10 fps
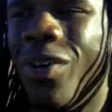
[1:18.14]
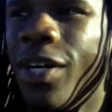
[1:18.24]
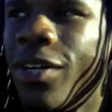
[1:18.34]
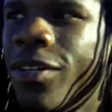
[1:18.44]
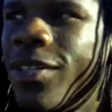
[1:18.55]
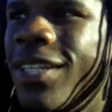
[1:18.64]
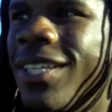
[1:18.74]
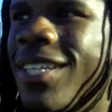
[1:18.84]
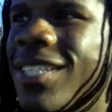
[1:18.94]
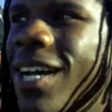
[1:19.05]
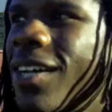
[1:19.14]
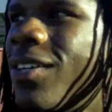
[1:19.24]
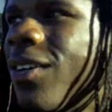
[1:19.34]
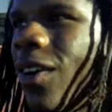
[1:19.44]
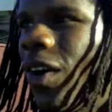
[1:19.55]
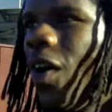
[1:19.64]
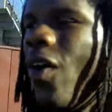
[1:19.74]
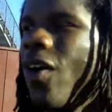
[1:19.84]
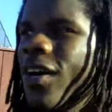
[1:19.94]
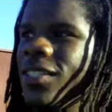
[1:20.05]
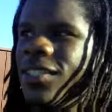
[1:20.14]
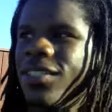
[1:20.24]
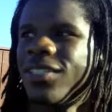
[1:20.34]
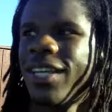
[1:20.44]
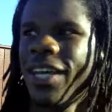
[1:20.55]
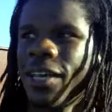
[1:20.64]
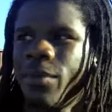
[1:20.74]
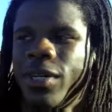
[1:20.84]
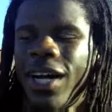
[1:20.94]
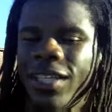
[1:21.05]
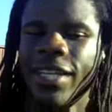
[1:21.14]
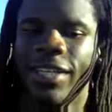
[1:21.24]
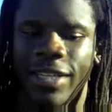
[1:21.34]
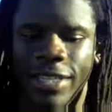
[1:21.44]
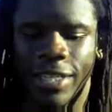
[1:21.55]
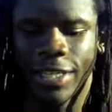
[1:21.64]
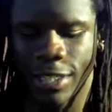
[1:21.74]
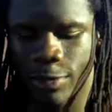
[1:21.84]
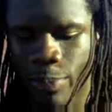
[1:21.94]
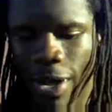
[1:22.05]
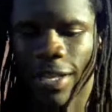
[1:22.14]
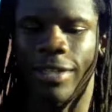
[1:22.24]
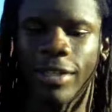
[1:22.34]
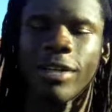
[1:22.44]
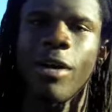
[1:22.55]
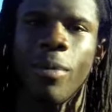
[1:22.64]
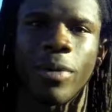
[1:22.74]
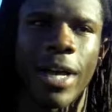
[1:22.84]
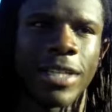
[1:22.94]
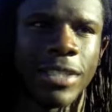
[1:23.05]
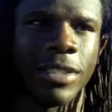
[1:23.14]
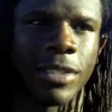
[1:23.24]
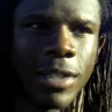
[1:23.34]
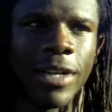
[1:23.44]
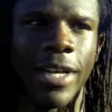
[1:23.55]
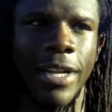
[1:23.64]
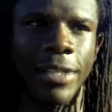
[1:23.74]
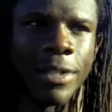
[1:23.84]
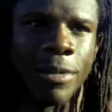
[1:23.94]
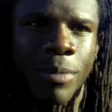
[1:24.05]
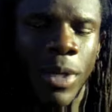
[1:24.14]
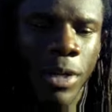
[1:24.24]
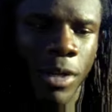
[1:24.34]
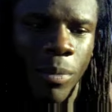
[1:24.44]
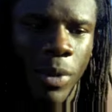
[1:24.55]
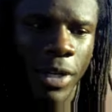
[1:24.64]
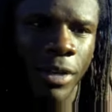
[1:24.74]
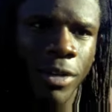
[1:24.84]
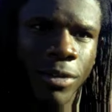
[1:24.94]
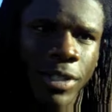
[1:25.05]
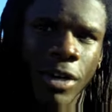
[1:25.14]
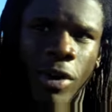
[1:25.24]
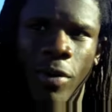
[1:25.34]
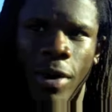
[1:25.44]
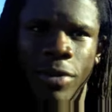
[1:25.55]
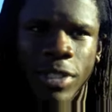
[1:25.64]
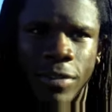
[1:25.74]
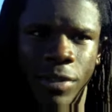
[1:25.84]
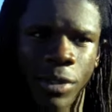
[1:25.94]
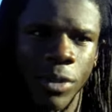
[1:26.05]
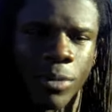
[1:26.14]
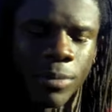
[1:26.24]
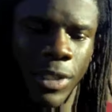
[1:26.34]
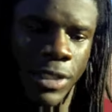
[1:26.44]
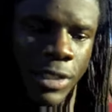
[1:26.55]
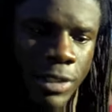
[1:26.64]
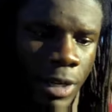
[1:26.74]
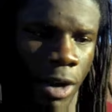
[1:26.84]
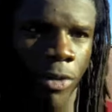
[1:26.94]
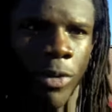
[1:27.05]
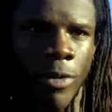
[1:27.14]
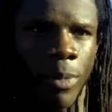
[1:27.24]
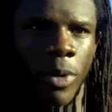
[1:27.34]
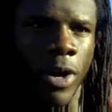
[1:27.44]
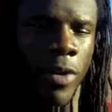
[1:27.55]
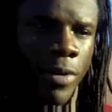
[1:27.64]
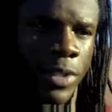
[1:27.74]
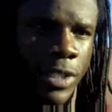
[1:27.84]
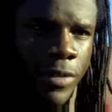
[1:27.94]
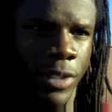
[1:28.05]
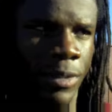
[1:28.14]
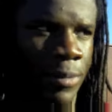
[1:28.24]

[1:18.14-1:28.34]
Well, that's kind of hard to say, but I think he's probably a couple of notches ahead of him. But, you know, they're great wide receivers too. They're just all three of them are great wide receivers.